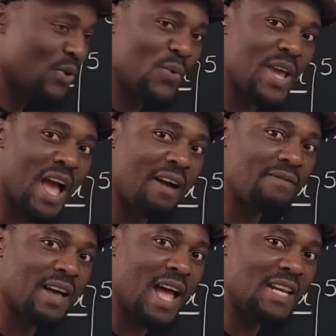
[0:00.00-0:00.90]
we
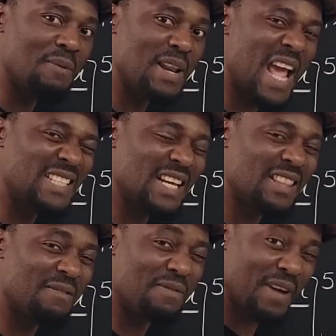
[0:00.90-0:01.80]
have eliminated
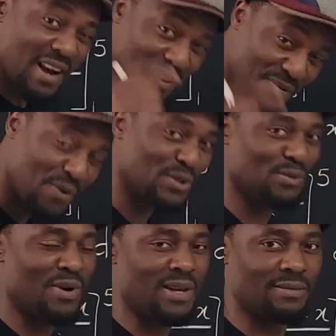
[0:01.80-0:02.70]
the very
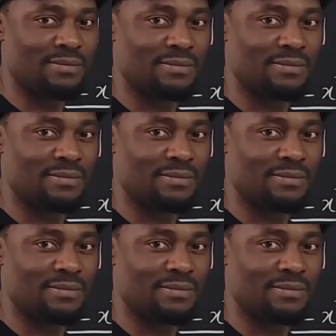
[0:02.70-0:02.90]
first one.